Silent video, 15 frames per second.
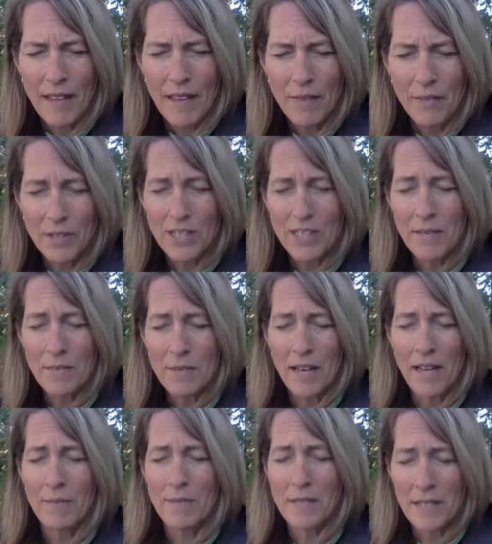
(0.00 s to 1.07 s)
which
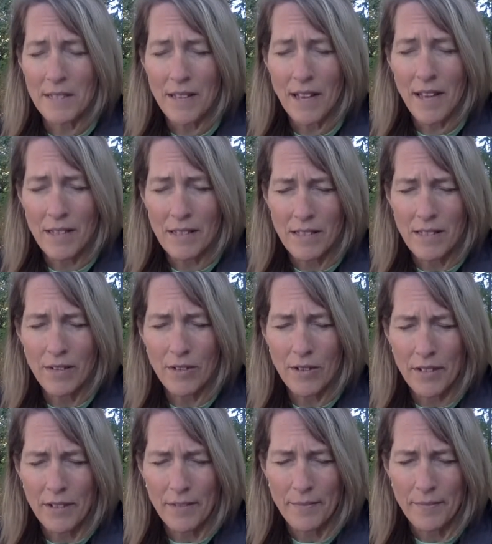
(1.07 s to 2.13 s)
sometimes is us, Lord.